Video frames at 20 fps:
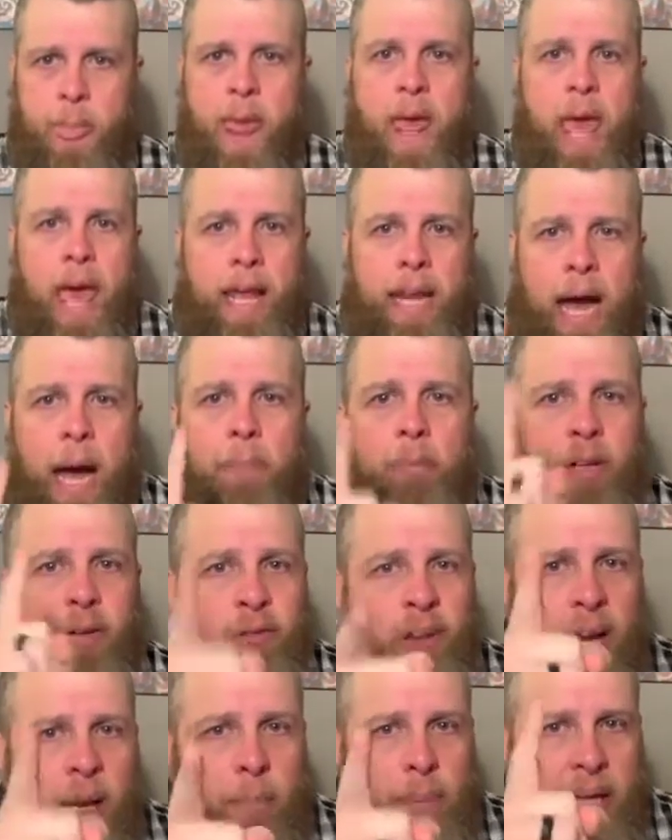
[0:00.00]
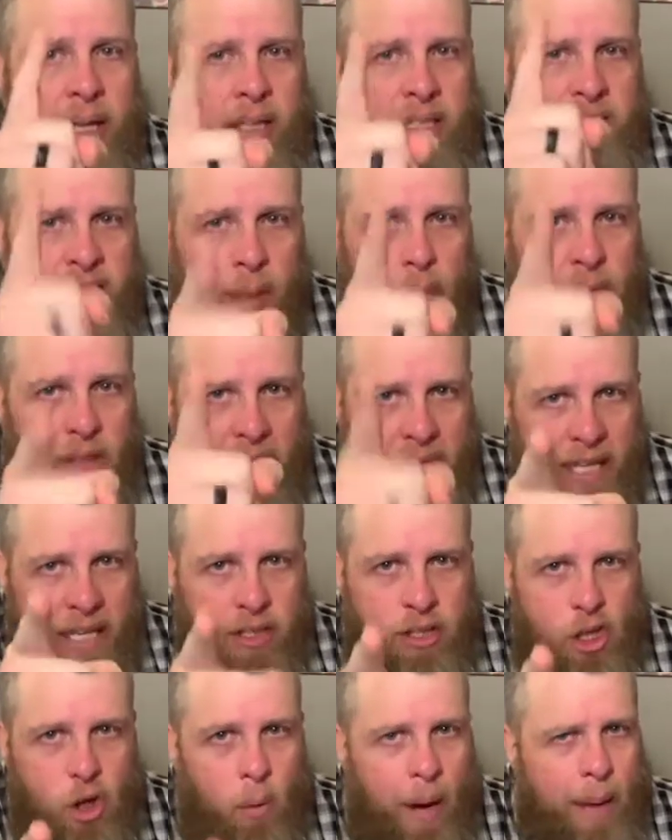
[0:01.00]
And I'm developing something
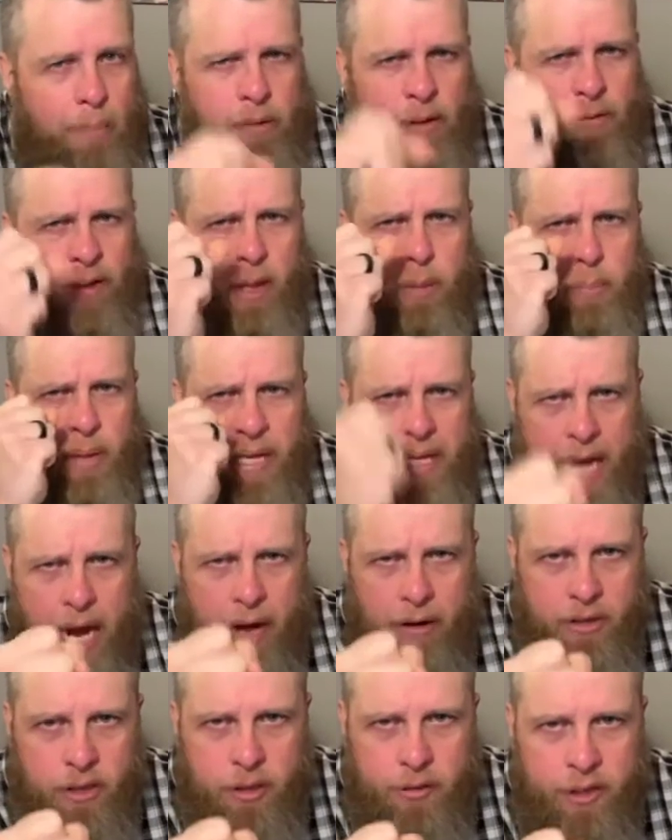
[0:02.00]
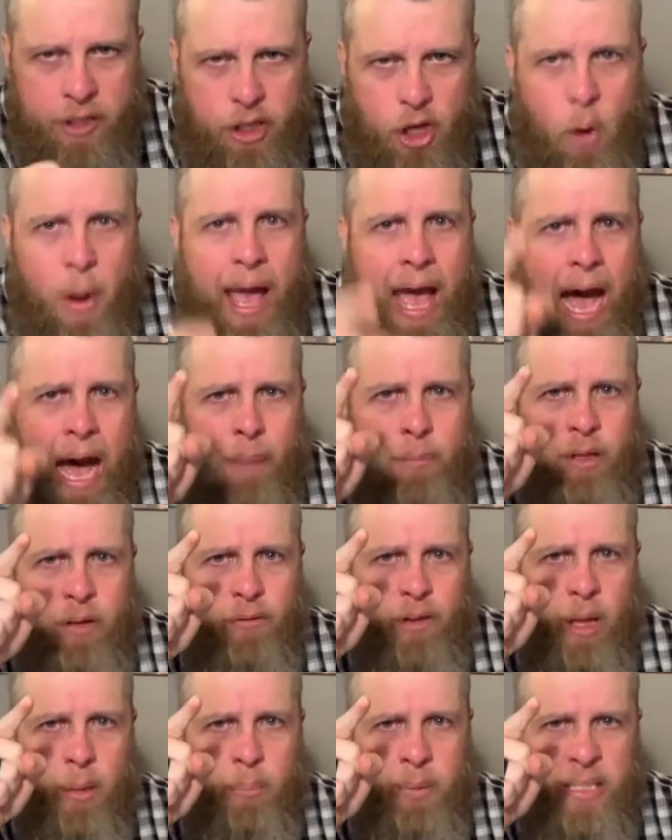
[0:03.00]
in you. I'm developing character in you. I'm
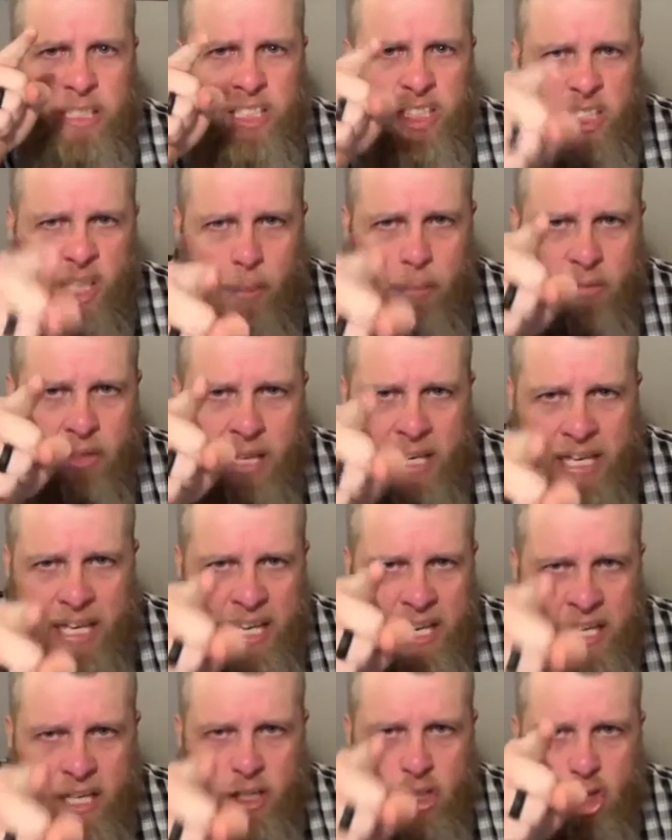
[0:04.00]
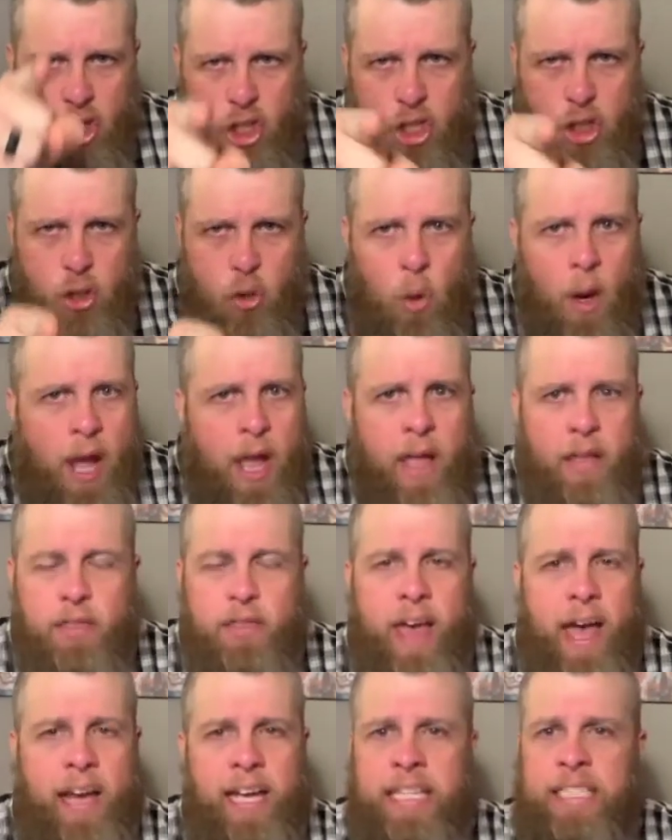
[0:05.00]
developing something in you
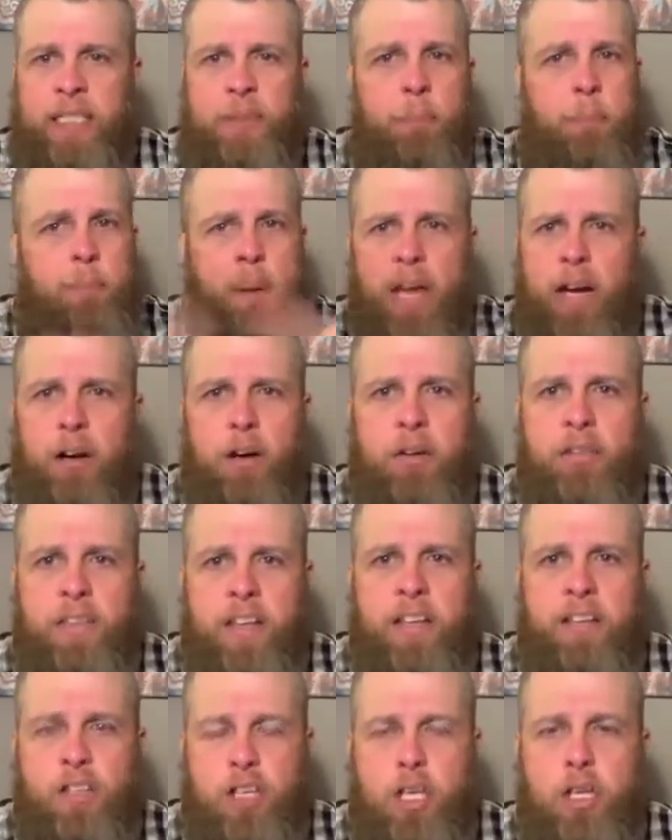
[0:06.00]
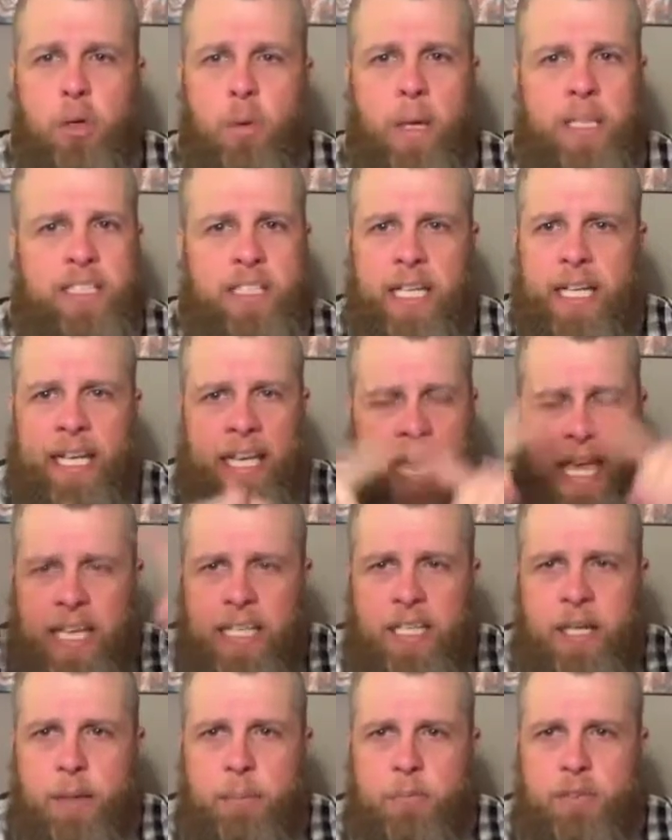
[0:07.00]
that is bigger than you. It's a
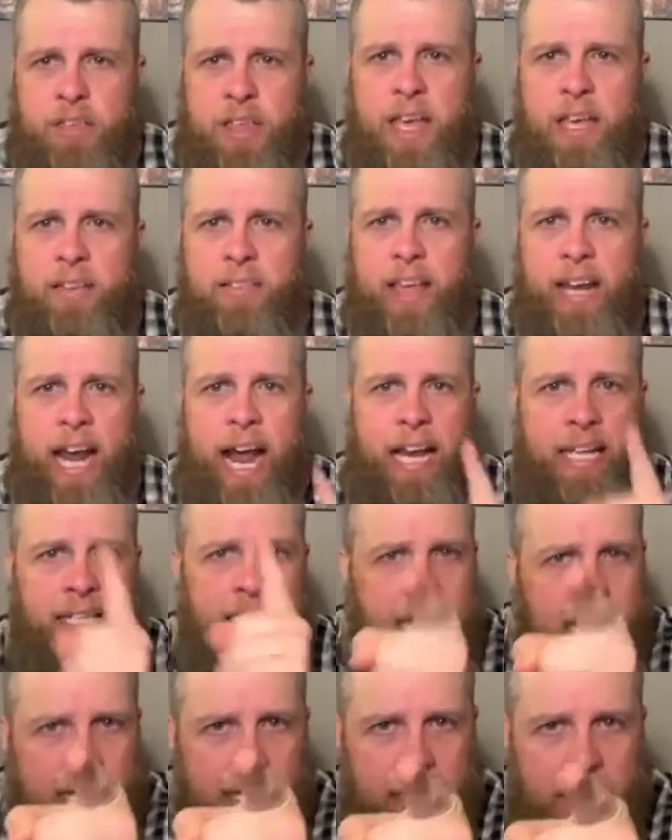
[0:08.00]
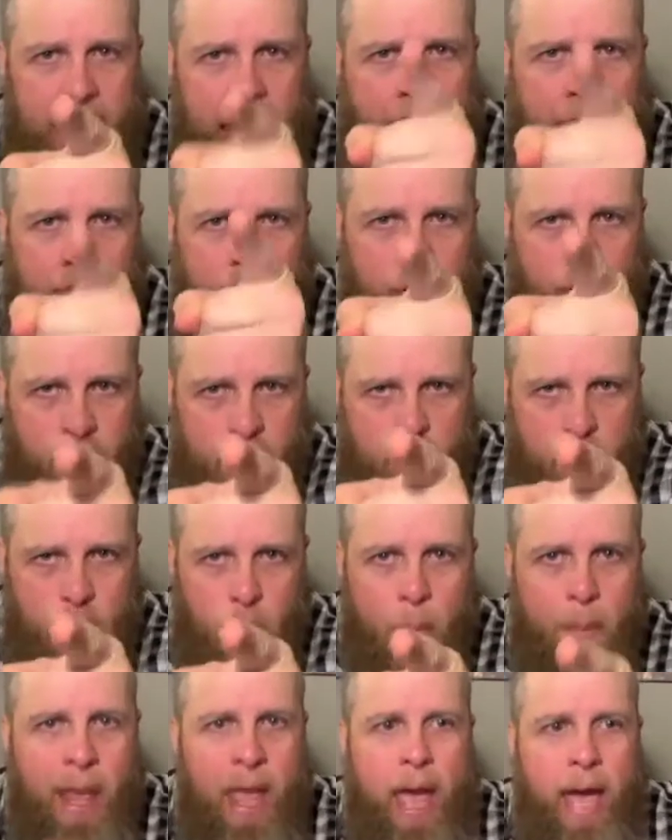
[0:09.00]
kingdom thing that I need out of you.
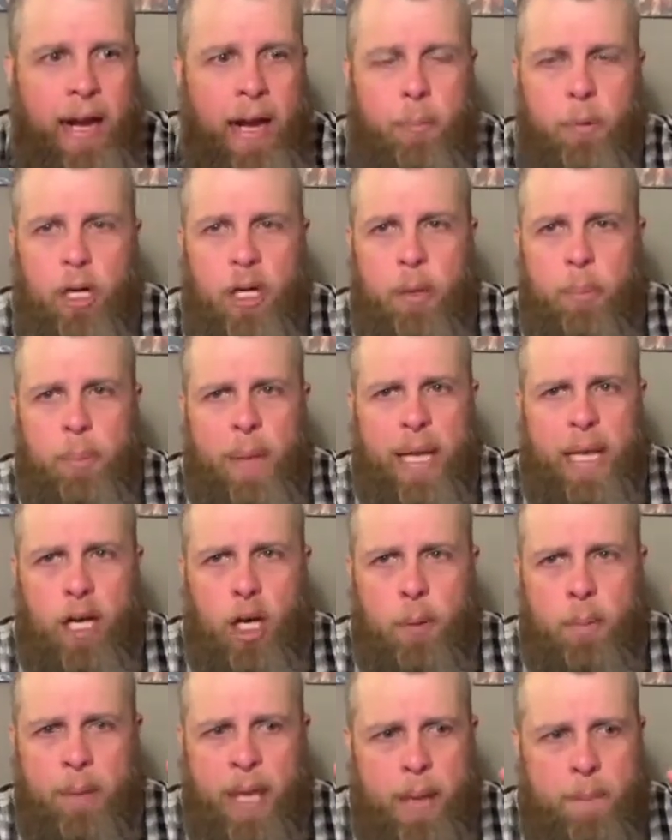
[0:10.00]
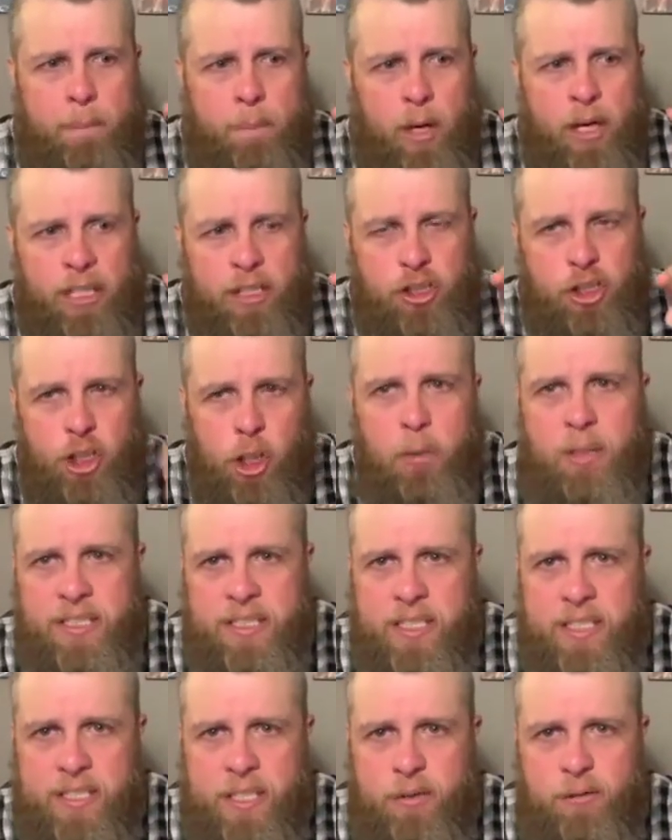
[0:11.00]
And I'm going to keep putting
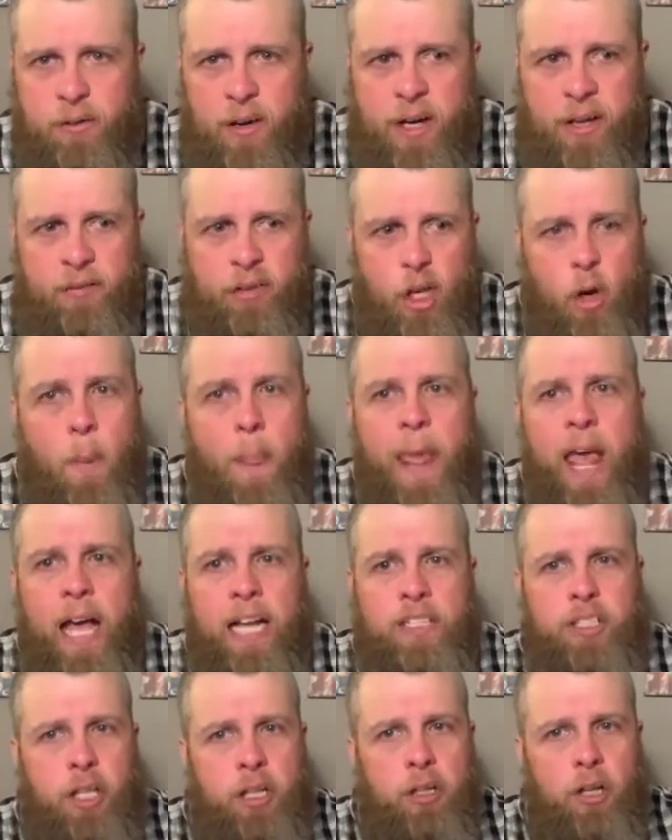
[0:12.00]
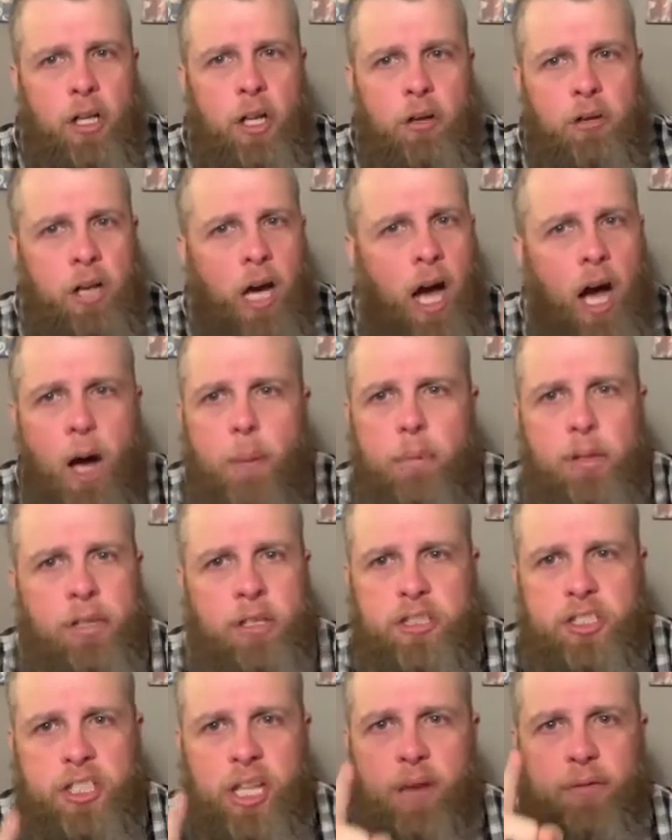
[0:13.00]
Judases in front of you until you learn to humble
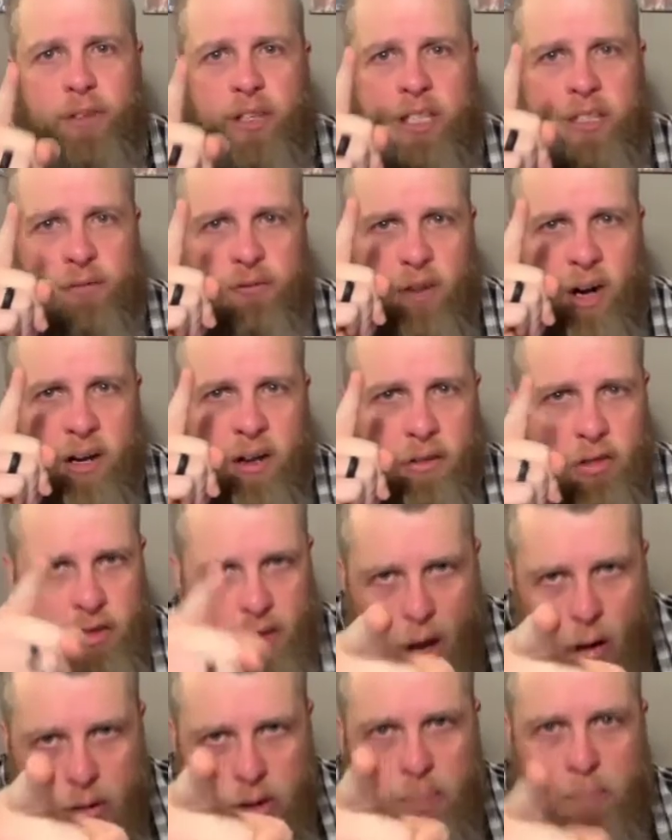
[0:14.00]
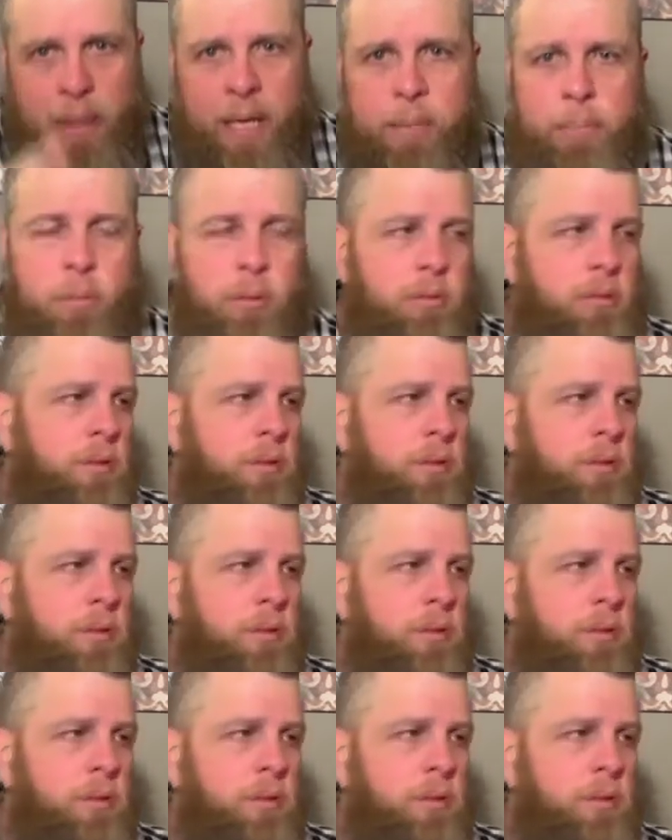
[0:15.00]
yourself in front of those people.